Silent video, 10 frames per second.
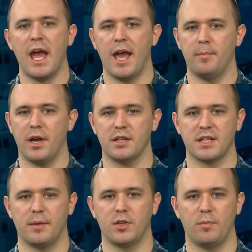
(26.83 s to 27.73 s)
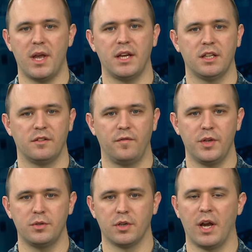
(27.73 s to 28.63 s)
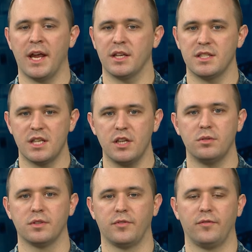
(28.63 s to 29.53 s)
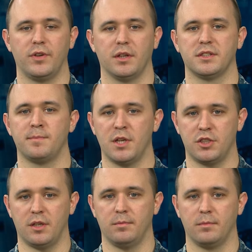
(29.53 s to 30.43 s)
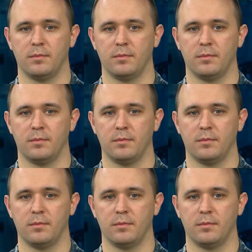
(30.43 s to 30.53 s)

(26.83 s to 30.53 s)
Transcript: and maritime domain in the future and continue to fulfill its mission.